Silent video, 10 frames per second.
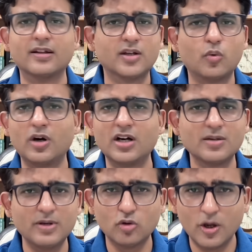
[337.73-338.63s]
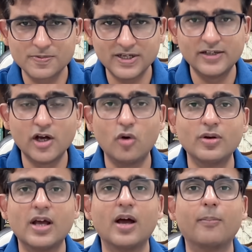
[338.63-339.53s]
The world may go upside
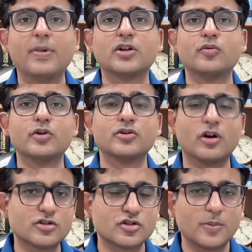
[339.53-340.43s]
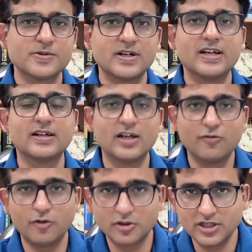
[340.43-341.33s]
down, but you would not stop studying till
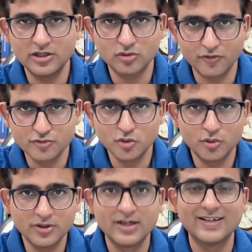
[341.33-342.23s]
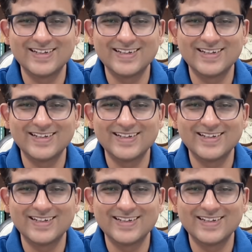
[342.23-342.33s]
fourteenth of June,